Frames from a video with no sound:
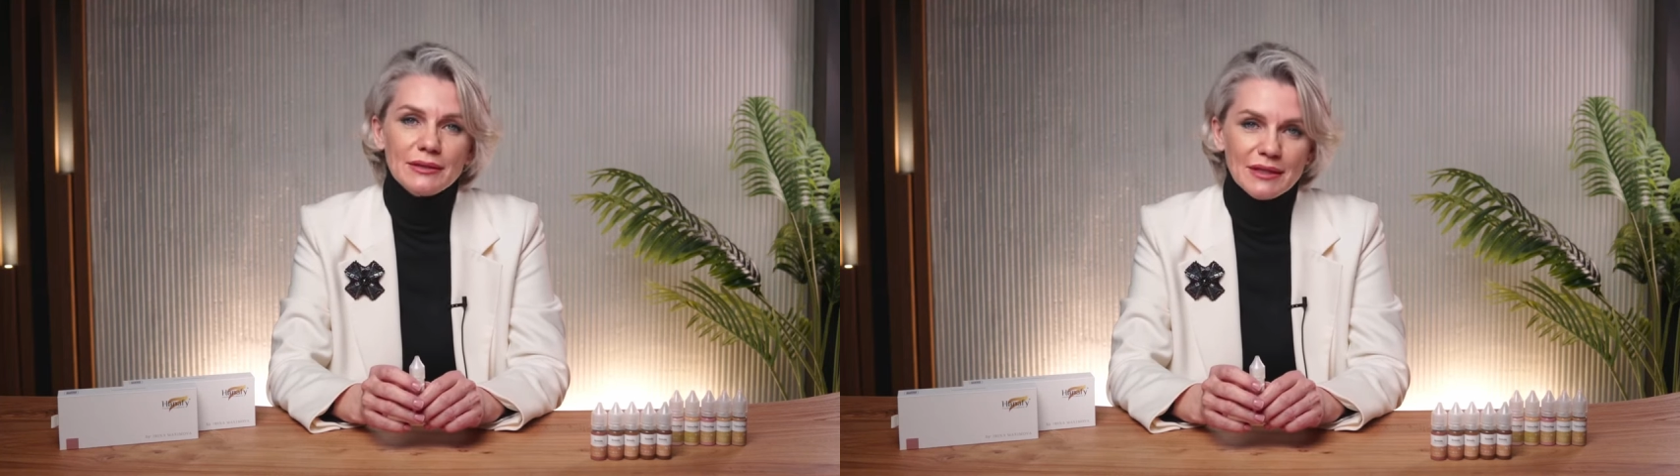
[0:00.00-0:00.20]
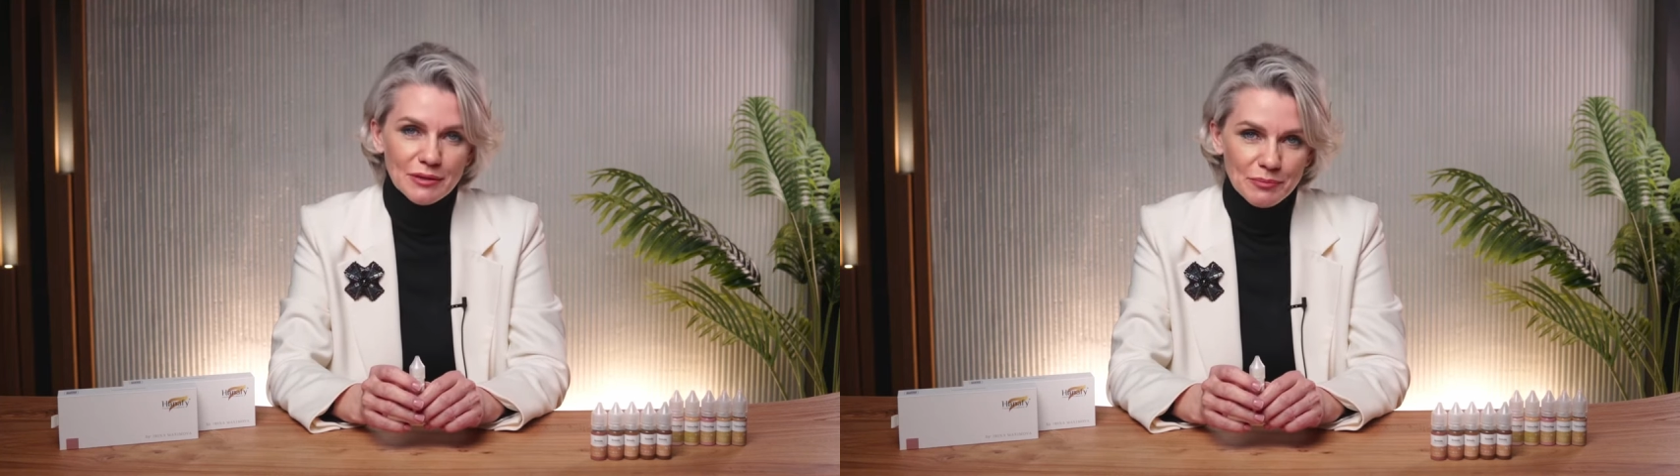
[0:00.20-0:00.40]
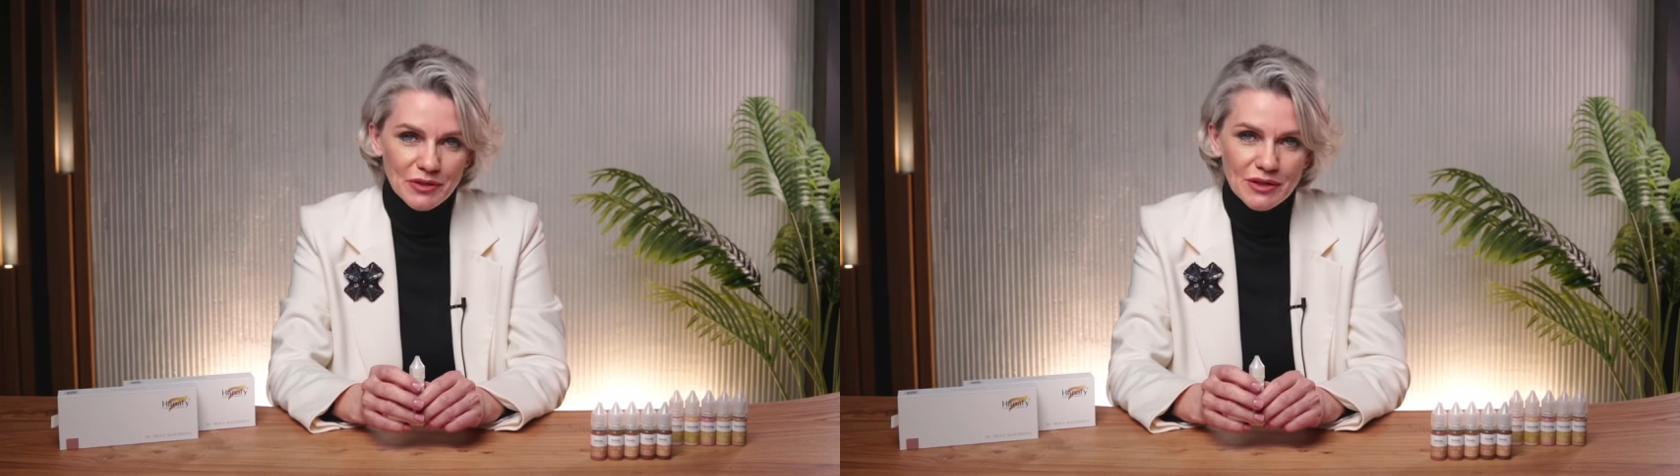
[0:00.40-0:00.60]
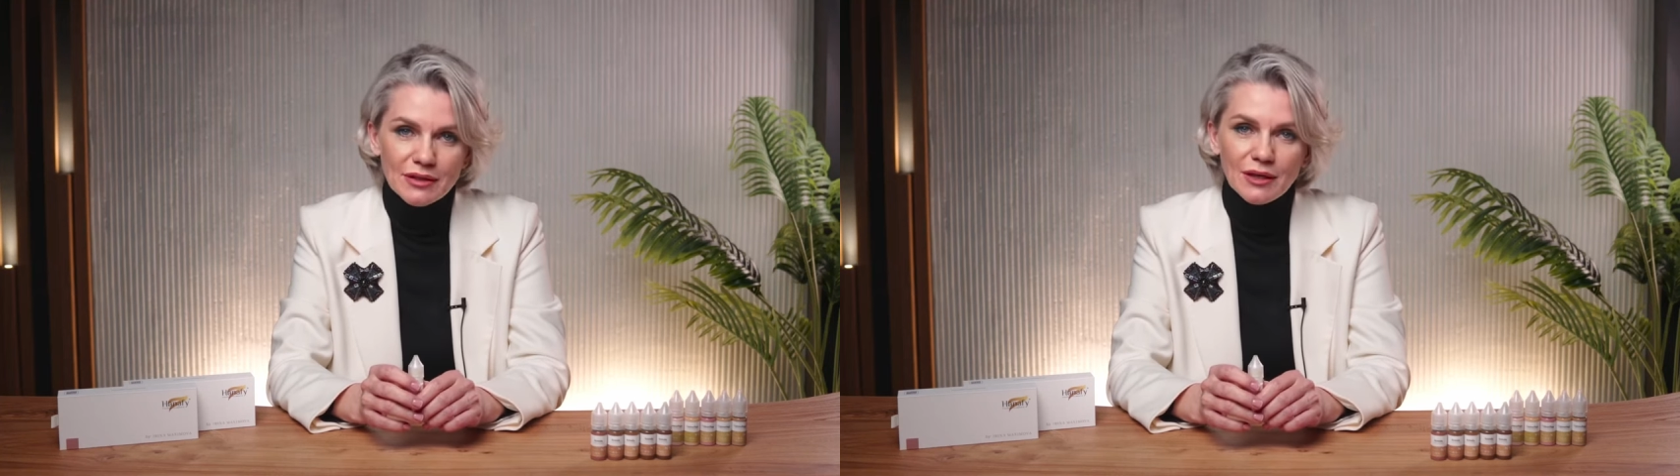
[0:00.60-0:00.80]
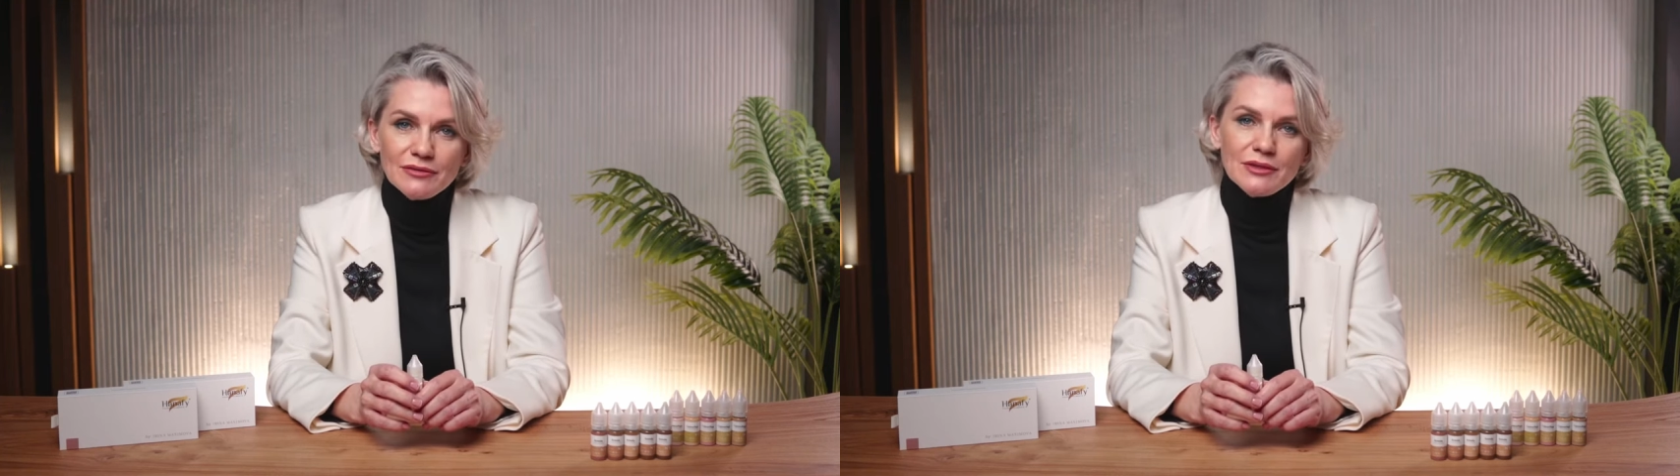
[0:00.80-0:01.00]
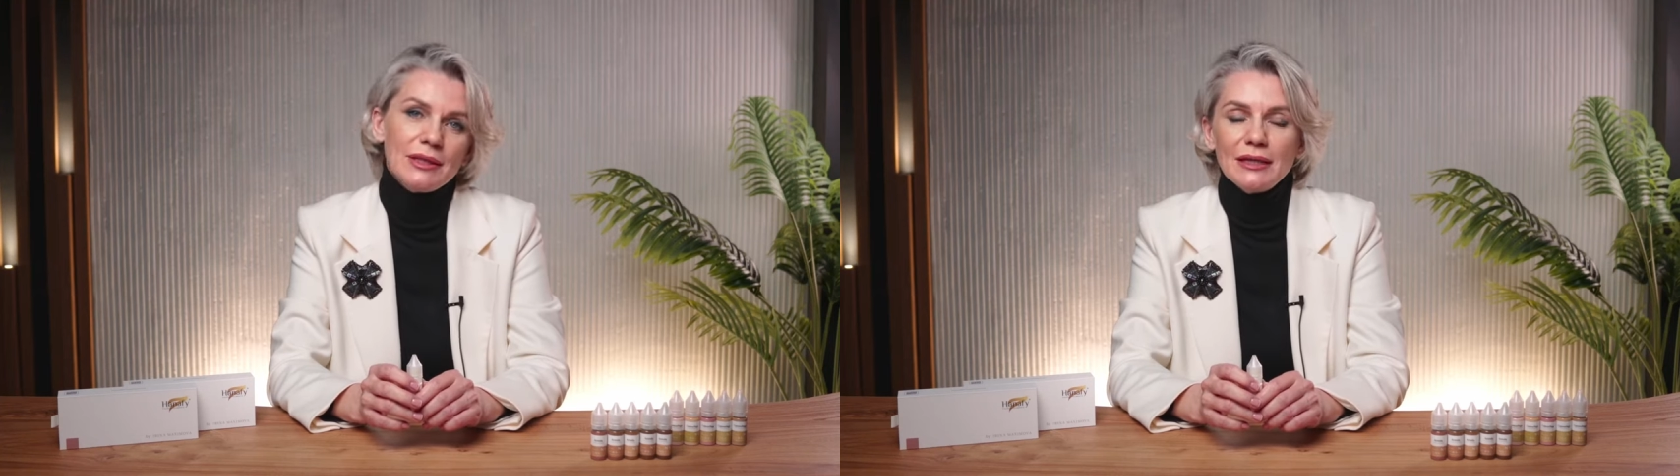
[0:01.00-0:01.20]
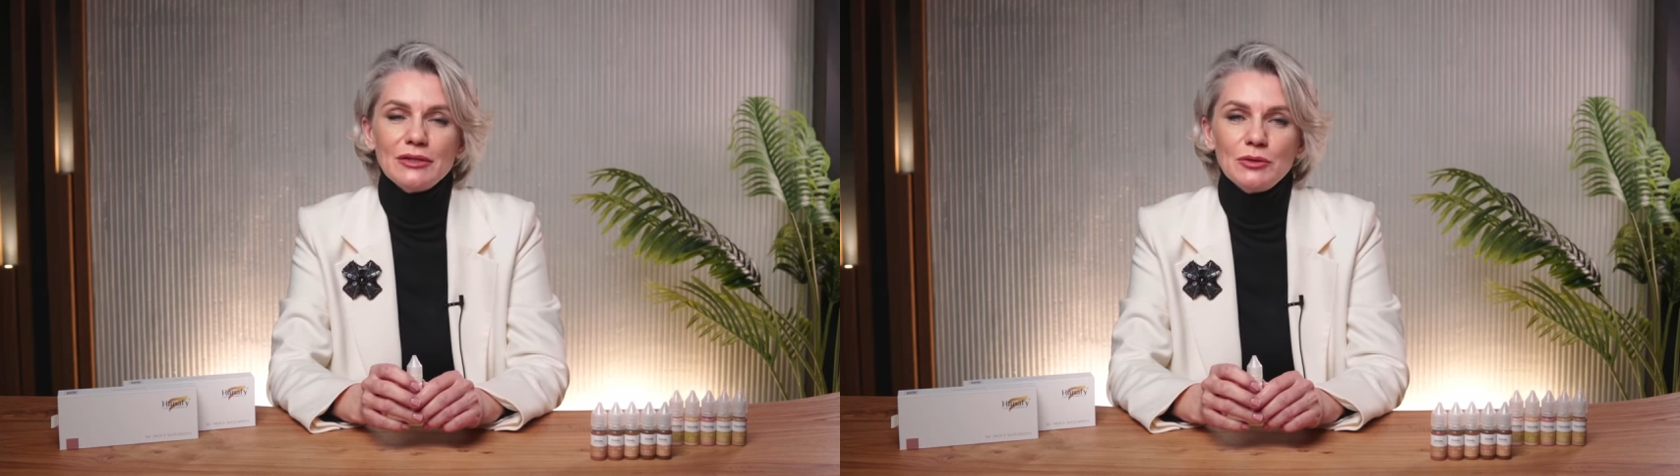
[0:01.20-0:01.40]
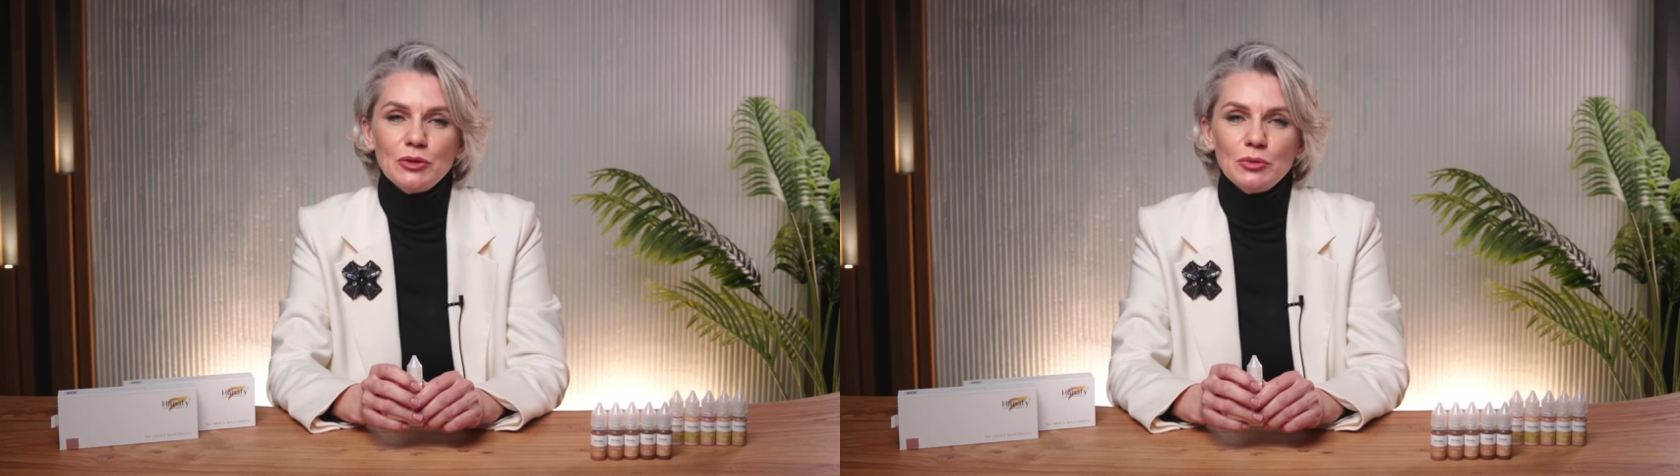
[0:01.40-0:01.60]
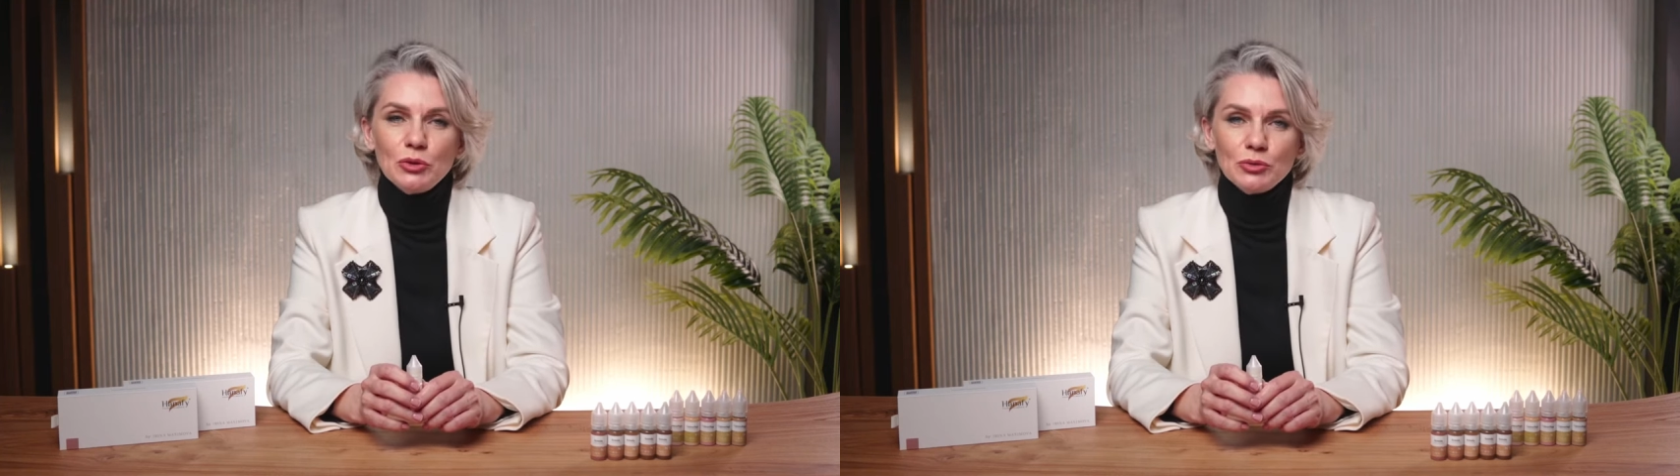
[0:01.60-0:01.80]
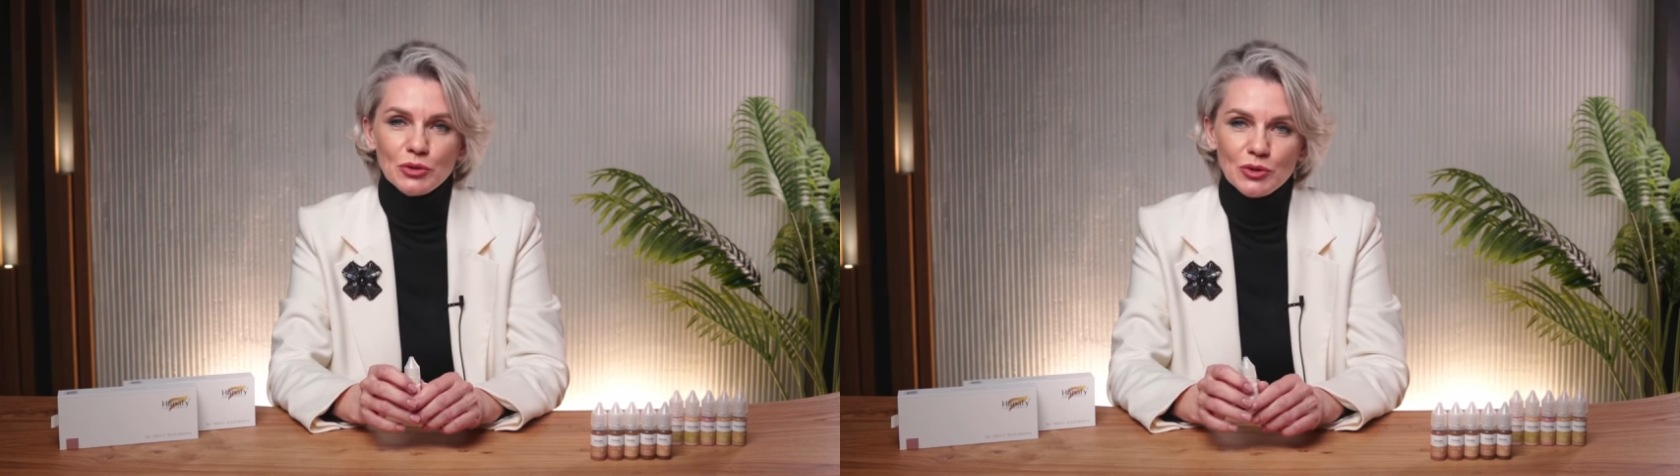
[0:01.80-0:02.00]
that appeared after laser
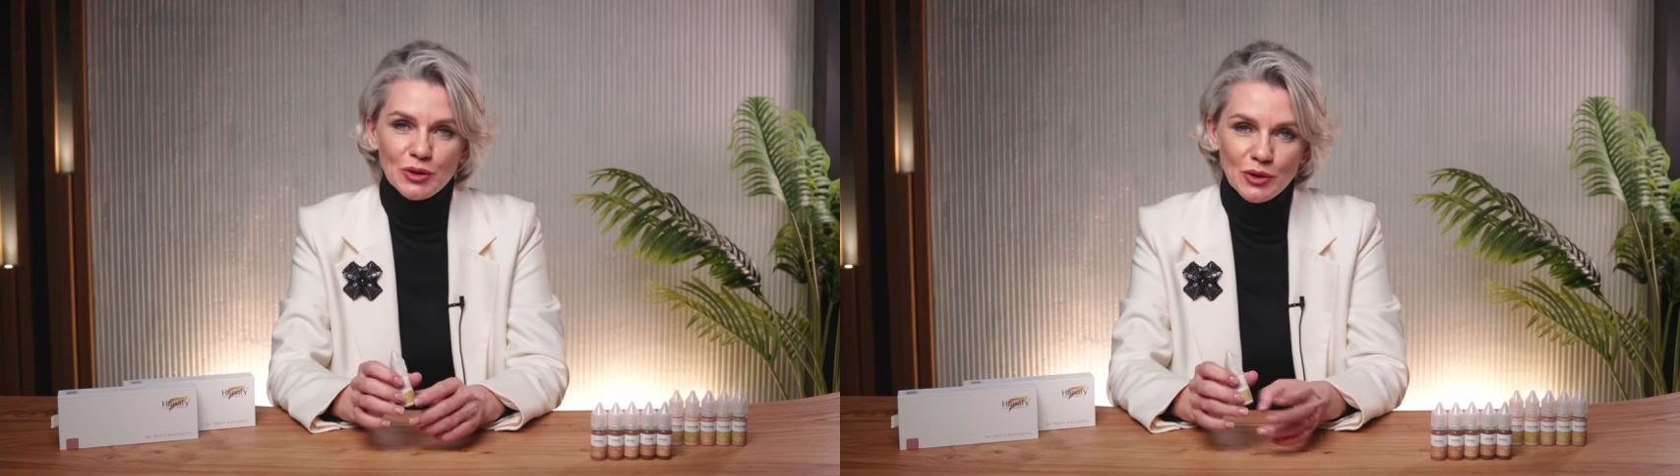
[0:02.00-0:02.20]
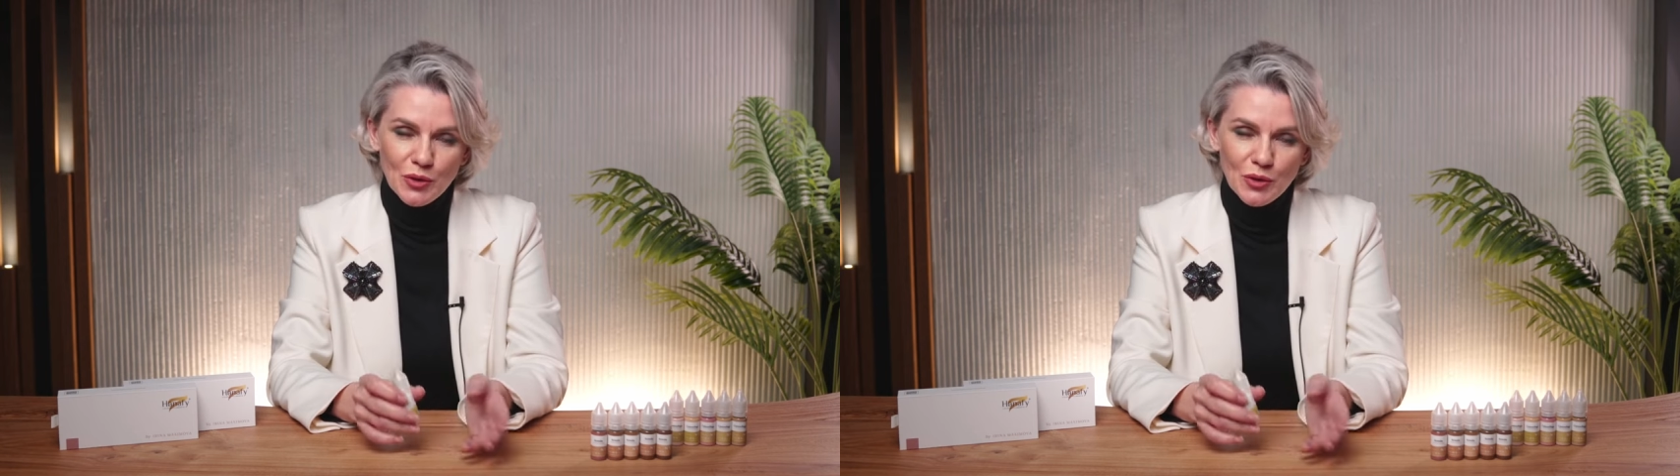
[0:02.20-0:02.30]
removal